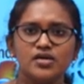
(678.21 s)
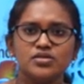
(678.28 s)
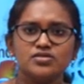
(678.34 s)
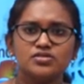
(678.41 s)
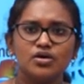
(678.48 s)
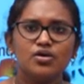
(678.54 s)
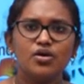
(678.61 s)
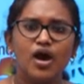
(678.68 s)

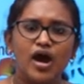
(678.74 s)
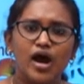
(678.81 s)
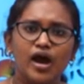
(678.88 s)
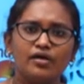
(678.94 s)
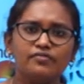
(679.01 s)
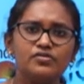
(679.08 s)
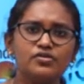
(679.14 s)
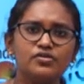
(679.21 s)
So,
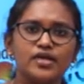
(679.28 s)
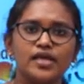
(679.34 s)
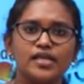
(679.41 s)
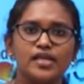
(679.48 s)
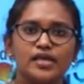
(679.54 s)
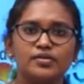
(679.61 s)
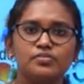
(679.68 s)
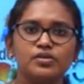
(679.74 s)
how you can
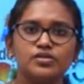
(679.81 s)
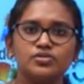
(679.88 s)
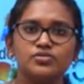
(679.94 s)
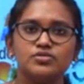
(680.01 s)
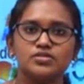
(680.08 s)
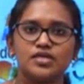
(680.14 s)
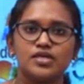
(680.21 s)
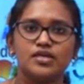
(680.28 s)
able to
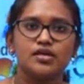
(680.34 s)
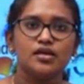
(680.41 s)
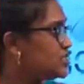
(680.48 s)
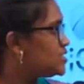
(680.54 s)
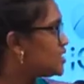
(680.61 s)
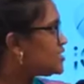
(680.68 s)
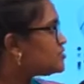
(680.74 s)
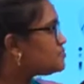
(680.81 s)
see?
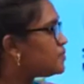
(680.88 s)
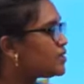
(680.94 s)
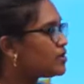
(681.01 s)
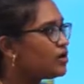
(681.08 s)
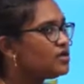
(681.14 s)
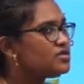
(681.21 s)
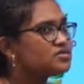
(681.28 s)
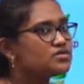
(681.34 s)
Just
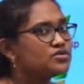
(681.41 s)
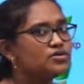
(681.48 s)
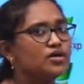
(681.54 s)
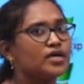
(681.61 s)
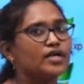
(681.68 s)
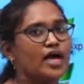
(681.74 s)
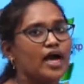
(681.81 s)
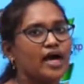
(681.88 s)
because you
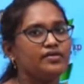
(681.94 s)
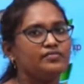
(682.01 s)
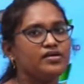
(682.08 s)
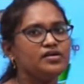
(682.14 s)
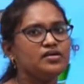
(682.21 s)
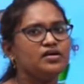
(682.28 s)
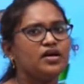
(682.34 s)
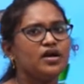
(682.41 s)
are
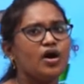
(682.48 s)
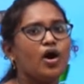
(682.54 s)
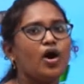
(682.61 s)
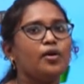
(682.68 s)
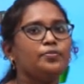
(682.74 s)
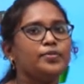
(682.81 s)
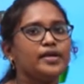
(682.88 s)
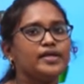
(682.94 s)
having
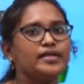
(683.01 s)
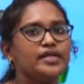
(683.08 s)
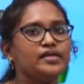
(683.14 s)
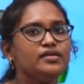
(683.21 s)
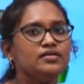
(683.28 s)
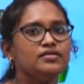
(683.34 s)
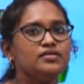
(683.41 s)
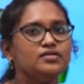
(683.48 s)
operating
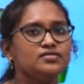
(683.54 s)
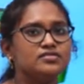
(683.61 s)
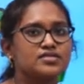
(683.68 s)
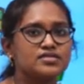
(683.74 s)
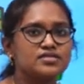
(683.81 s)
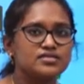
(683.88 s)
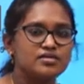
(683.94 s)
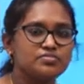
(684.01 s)

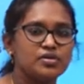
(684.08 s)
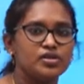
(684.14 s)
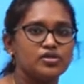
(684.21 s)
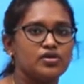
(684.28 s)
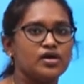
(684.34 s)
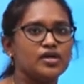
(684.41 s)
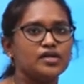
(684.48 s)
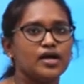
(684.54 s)
system in
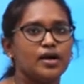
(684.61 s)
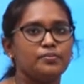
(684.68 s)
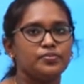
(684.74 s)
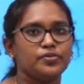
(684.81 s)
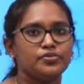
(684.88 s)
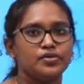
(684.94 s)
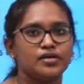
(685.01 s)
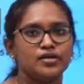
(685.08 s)
your
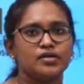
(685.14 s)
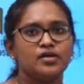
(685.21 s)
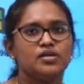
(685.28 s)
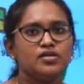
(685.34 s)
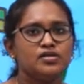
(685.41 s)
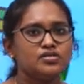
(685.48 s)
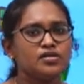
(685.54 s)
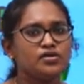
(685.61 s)
computer.
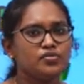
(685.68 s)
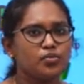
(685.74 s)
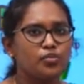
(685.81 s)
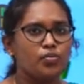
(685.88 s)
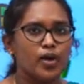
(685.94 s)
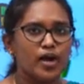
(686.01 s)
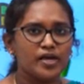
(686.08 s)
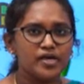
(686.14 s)
So,
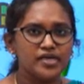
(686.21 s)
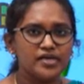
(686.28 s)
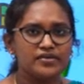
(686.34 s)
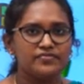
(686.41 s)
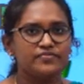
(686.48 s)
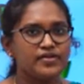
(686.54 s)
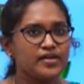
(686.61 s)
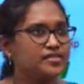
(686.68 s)
one
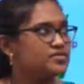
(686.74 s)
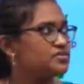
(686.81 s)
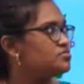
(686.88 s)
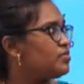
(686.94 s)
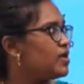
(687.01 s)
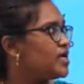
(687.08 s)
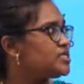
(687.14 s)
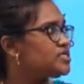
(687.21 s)
difference,
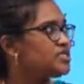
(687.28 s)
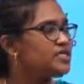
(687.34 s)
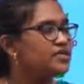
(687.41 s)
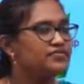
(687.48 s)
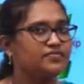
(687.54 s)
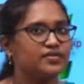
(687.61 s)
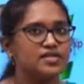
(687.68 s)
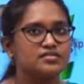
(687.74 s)
major
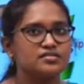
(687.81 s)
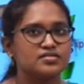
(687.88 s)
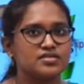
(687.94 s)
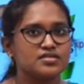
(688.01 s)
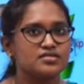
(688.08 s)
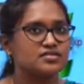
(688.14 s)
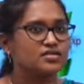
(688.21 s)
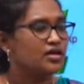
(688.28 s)
difference
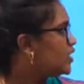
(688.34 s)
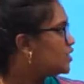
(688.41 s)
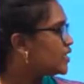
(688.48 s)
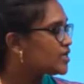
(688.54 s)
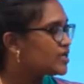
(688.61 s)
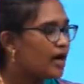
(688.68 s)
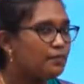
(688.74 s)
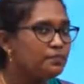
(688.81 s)
is the
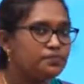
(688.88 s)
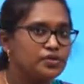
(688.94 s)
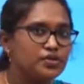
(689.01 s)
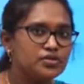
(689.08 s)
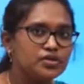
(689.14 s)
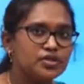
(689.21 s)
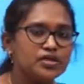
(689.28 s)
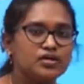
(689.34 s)

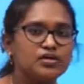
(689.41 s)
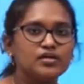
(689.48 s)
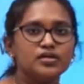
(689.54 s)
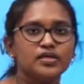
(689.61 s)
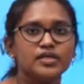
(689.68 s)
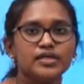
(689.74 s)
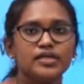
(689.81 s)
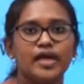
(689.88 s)
computer
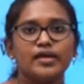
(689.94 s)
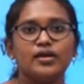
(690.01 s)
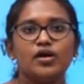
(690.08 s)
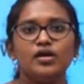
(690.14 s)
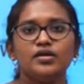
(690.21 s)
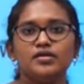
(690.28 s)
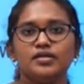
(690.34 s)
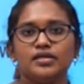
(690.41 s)

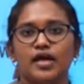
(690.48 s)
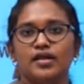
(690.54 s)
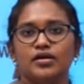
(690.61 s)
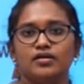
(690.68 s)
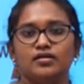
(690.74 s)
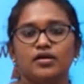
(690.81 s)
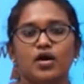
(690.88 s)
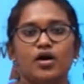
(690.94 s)
cannot
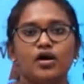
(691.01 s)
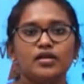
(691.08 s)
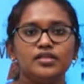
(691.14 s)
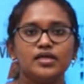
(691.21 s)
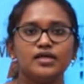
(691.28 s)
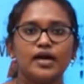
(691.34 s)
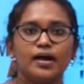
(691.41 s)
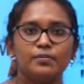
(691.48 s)
run or
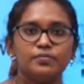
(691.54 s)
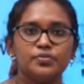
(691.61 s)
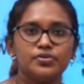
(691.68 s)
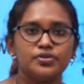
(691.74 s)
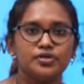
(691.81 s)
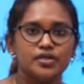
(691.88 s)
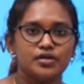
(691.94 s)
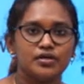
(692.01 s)
the
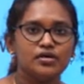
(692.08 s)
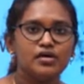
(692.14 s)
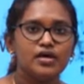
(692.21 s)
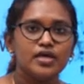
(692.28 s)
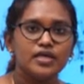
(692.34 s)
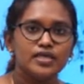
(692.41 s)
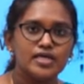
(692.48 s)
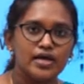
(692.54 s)
computer
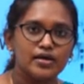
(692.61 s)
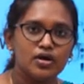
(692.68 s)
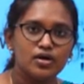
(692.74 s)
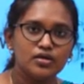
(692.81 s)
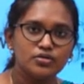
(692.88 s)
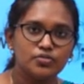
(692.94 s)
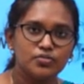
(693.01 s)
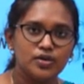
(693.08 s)

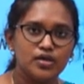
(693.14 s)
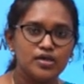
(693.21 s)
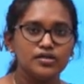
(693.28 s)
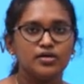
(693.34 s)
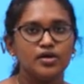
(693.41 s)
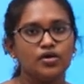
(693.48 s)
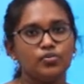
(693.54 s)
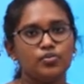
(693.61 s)
cannot
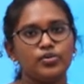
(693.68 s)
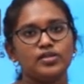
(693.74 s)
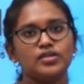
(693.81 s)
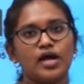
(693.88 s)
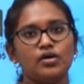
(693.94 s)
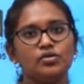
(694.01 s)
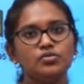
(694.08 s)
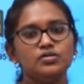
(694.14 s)
work
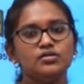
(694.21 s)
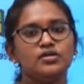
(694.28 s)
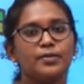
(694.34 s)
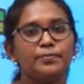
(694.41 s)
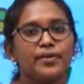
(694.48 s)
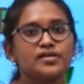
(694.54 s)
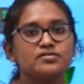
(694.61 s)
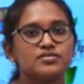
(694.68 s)
without the
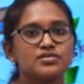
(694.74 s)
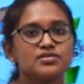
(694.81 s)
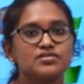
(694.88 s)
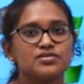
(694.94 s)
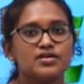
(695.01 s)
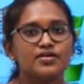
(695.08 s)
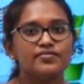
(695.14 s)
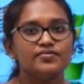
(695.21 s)
presence
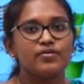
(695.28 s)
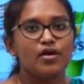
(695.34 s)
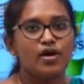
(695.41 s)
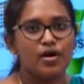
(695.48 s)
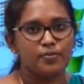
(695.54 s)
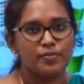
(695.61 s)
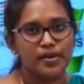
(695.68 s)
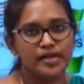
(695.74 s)
of
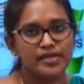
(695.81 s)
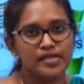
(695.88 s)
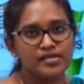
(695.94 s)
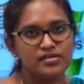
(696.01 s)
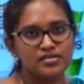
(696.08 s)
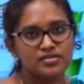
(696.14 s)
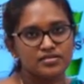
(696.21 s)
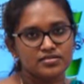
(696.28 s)

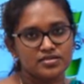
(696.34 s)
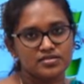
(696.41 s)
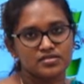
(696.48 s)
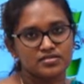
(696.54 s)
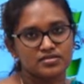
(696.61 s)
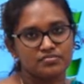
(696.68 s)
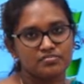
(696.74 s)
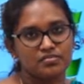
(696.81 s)
operating
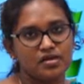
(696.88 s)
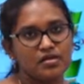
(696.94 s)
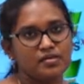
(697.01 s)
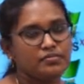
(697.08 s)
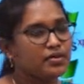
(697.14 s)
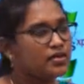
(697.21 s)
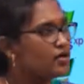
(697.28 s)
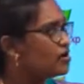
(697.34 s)
system,
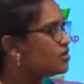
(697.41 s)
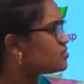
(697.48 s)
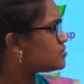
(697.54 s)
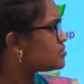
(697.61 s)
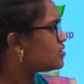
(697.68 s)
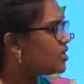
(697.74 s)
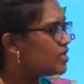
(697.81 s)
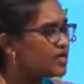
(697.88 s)

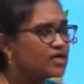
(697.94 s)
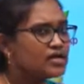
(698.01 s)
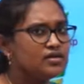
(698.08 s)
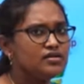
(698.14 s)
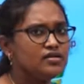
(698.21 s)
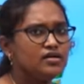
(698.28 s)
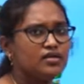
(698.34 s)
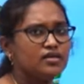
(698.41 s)
because here
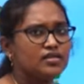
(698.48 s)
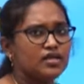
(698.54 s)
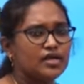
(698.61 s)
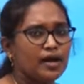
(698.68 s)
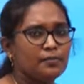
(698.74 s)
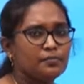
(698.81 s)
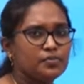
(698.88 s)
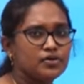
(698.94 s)
the
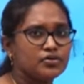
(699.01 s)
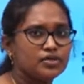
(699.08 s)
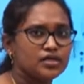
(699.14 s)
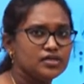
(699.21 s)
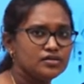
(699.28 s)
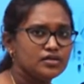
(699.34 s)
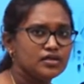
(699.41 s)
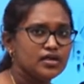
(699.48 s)

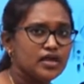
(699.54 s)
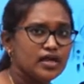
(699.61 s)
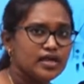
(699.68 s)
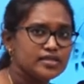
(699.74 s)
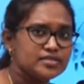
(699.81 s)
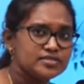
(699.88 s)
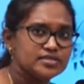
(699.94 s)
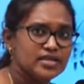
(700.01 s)
computer
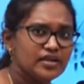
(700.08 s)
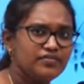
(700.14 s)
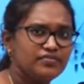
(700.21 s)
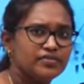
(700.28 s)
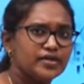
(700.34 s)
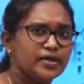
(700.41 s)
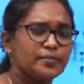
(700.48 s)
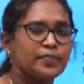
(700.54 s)
itself
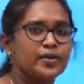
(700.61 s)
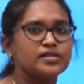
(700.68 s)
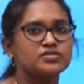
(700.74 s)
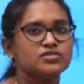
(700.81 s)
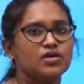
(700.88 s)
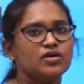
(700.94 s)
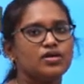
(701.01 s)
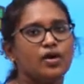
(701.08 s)

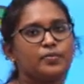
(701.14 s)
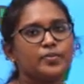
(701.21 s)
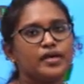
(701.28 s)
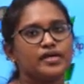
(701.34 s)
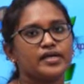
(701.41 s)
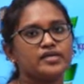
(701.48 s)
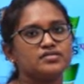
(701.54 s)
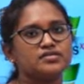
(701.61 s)
depends on
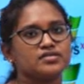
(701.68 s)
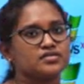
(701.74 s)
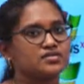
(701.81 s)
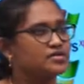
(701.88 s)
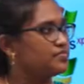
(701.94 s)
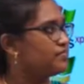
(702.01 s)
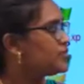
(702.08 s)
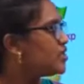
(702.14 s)
operating
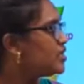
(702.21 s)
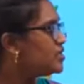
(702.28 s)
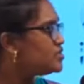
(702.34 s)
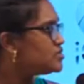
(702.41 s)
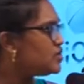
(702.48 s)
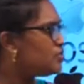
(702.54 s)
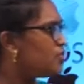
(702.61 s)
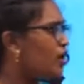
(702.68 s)
system.
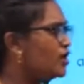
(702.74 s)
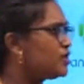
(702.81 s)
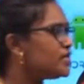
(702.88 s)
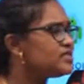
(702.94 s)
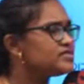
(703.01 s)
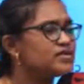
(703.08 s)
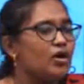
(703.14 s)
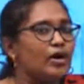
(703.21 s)
So, what
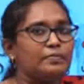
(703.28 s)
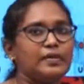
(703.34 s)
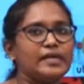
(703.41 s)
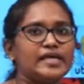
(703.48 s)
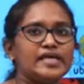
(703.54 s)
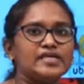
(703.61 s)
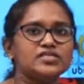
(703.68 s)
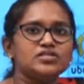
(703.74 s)
is
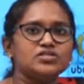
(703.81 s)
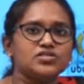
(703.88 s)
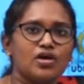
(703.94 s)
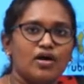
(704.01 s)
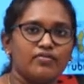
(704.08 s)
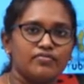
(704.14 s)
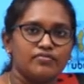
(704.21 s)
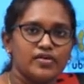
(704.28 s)
application
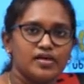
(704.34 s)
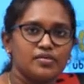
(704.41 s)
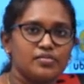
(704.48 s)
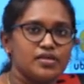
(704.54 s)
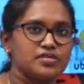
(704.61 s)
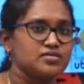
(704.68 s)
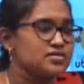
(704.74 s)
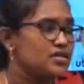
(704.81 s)
software
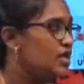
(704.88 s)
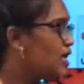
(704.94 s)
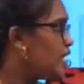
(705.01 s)
means?